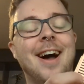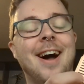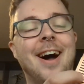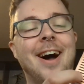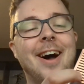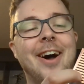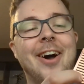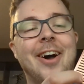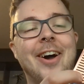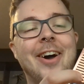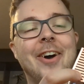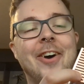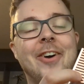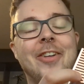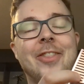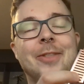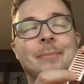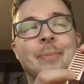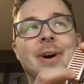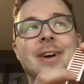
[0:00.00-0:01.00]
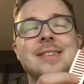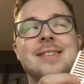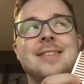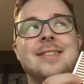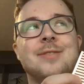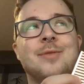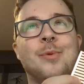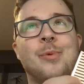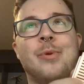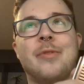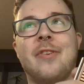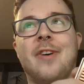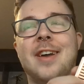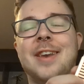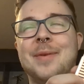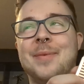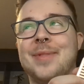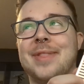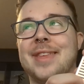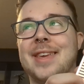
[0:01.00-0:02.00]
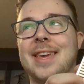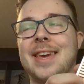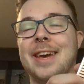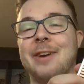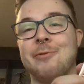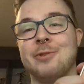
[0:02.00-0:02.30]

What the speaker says: The buttons that were provided with the kit